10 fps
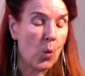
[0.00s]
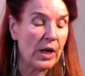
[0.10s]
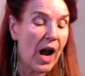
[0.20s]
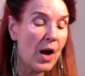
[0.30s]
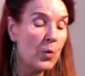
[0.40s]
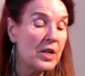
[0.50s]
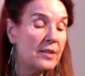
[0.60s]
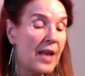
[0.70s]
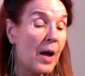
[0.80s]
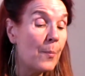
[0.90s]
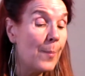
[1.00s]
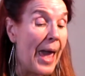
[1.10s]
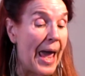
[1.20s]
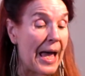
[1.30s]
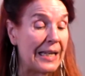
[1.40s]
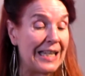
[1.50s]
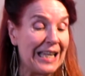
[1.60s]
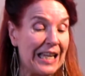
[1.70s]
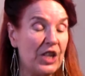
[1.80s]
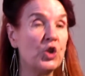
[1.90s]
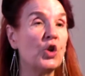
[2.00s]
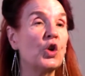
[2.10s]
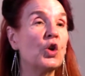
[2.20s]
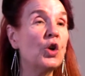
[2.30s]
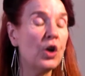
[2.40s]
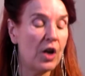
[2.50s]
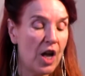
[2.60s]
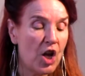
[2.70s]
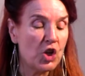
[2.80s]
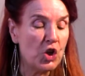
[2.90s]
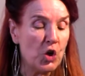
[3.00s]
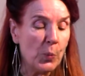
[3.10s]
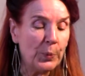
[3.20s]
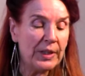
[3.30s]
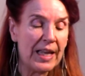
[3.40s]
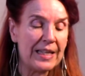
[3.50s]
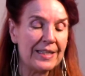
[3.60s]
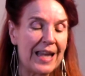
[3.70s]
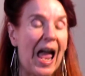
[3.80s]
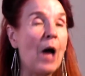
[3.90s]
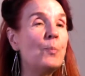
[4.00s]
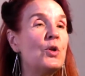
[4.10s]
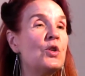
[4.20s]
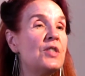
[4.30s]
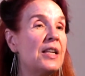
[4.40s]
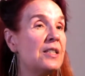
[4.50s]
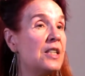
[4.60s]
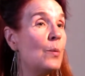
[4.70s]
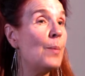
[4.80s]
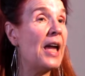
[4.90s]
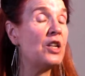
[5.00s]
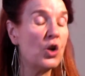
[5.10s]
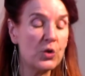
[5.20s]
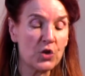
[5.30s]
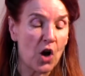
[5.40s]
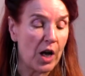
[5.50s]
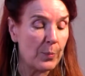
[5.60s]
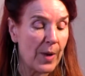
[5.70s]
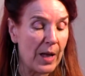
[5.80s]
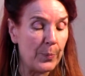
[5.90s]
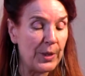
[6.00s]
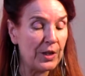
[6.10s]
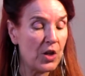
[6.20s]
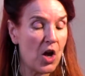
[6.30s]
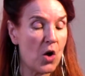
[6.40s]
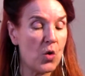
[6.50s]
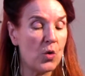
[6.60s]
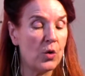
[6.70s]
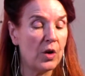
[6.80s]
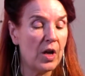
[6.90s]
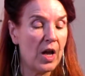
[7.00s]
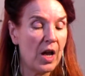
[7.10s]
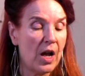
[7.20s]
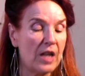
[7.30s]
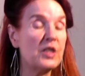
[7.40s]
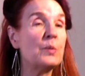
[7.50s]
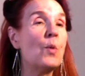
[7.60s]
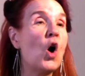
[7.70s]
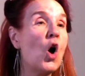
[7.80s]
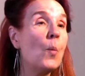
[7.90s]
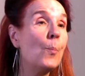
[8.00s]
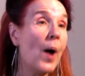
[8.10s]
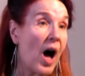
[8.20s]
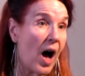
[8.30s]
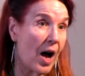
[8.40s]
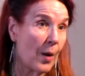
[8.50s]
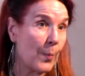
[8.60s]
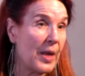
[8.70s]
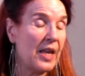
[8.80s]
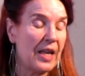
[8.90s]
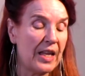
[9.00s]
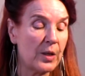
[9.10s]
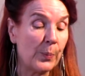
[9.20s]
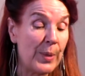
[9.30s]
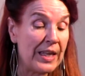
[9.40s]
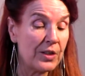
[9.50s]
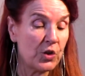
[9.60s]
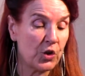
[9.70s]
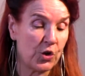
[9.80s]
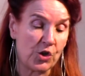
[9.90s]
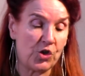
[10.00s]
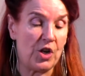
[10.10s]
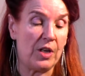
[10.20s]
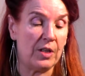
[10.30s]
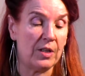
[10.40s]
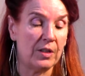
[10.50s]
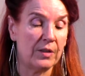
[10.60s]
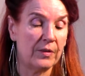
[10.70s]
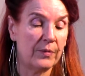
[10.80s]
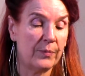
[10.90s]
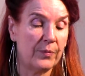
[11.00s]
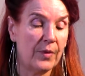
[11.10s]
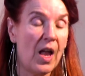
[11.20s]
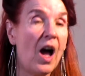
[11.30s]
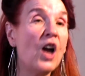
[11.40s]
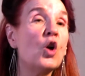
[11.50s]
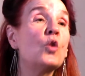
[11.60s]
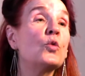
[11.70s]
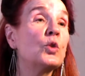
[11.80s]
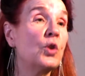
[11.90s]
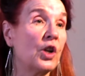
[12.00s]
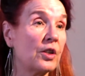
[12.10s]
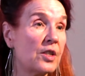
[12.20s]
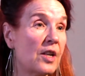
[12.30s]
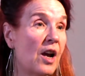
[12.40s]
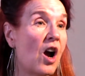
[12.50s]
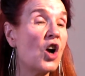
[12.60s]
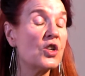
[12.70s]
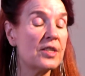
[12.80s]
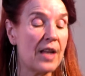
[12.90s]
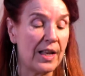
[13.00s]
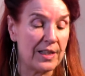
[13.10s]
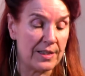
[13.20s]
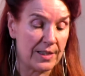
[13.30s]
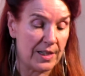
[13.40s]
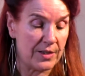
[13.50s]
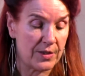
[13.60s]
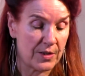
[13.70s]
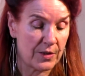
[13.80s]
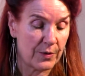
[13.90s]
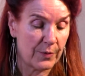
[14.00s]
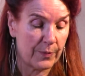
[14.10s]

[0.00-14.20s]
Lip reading: When I was a man-eater, you placed apples and tomatoes on my pillow, a small bomb in a pin cushion. I overlooked our silences.